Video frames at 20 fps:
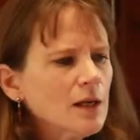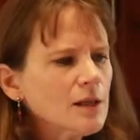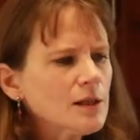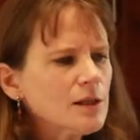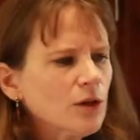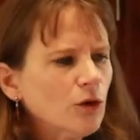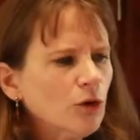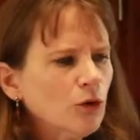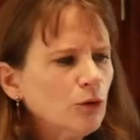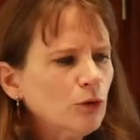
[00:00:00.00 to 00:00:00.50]

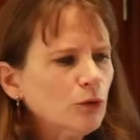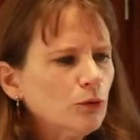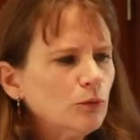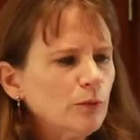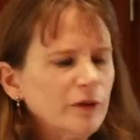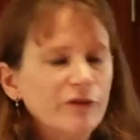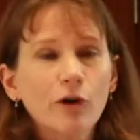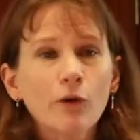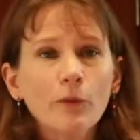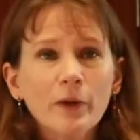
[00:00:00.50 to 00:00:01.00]
So,
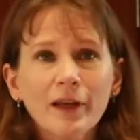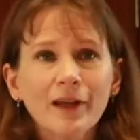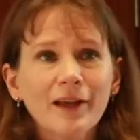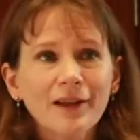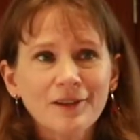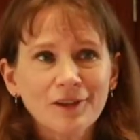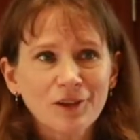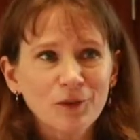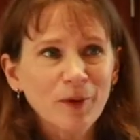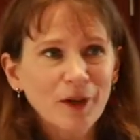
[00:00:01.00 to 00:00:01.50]
before we can
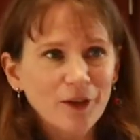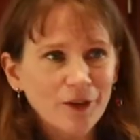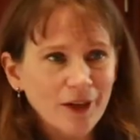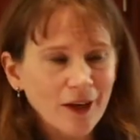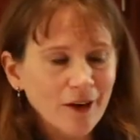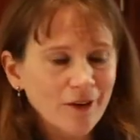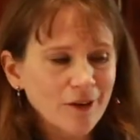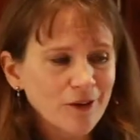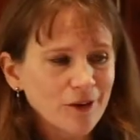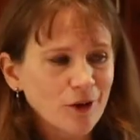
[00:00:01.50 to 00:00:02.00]
get to the modern
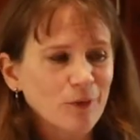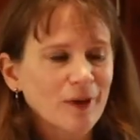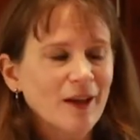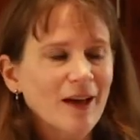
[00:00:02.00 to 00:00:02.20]
era, though,